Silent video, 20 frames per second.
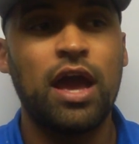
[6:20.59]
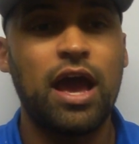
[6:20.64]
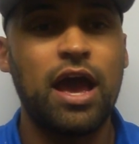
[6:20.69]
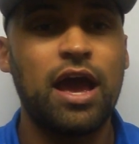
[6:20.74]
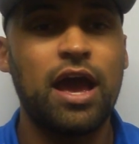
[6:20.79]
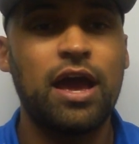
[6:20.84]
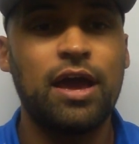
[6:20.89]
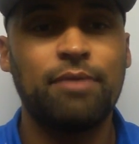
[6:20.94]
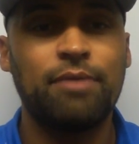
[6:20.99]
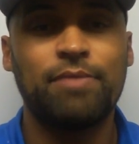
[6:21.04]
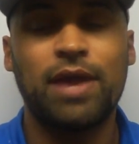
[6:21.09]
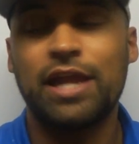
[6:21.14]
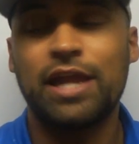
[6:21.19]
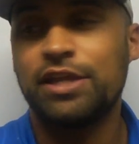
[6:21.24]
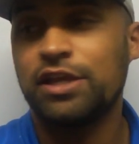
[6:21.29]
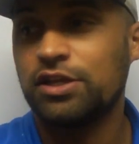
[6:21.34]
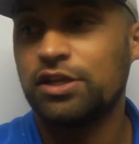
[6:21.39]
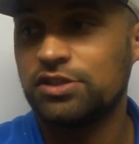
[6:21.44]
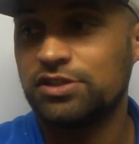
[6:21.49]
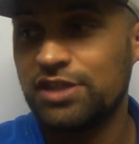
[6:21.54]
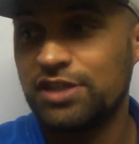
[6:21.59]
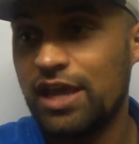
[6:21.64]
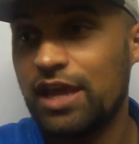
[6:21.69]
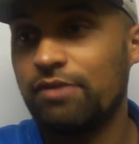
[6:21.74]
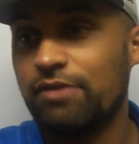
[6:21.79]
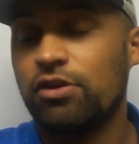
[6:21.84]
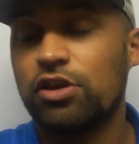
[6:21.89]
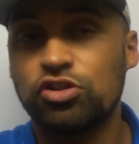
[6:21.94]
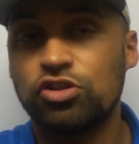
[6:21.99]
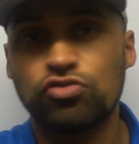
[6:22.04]
And you can see
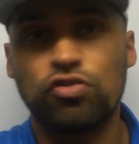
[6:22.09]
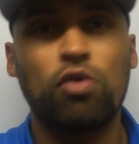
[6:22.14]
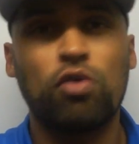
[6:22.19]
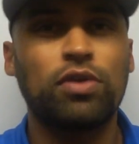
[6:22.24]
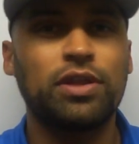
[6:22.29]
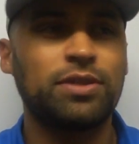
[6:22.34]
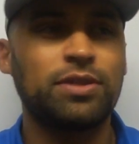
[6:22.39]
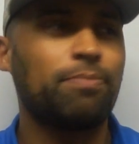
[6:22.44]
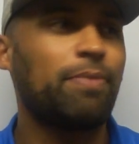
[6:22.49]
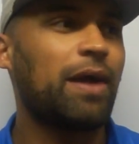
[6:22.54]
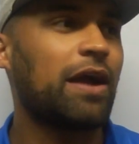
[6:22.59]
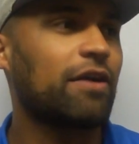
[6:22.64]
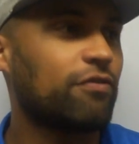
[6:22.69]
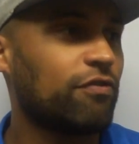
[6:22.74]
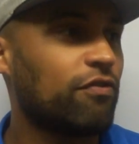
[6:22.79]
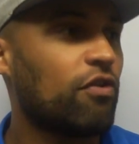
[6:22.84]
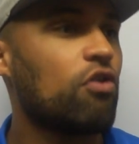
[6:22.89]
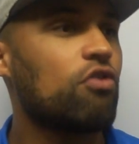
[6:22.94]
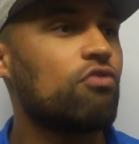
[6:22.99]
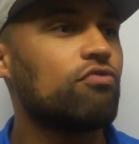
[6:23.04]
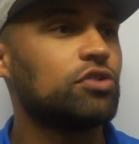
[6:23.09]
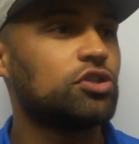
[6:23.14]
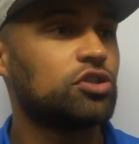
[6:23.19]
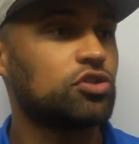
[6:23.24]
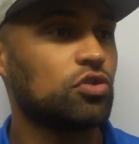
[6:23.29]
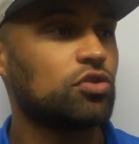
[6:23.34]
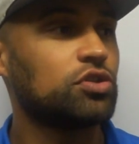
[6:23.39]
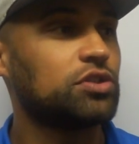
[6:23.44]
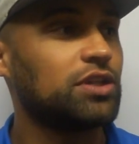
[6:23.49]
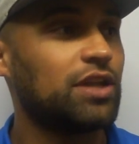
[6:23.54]
him controlling the back four and
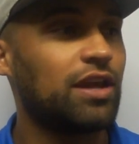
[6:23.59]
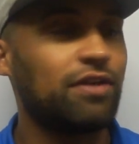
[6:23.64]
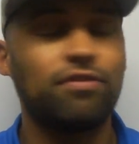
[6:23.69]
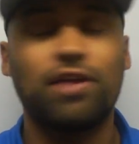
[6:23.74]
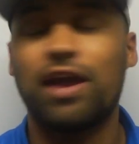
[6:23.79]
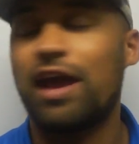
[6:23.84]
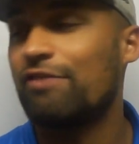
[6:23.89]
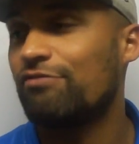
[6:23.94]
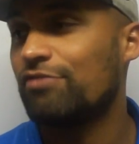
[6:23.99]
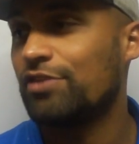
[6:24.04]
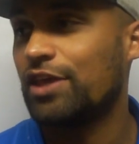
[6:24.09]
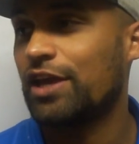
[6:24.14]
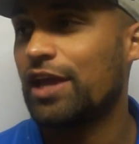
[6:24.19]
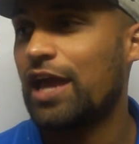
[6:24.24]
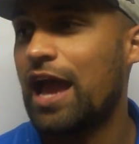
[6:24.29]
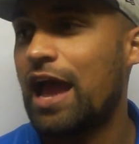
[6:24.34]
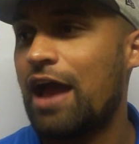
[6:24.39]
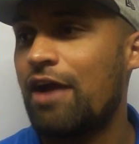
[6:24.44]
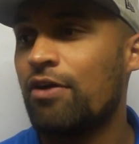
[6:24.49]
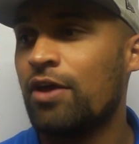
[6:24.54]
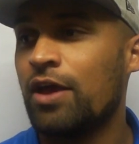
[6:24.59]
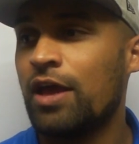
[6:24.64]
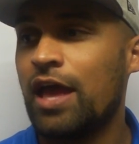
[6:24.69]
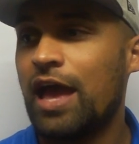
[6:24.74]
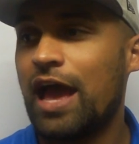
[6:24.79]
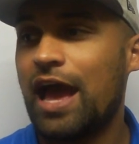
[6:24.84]
sorting everything out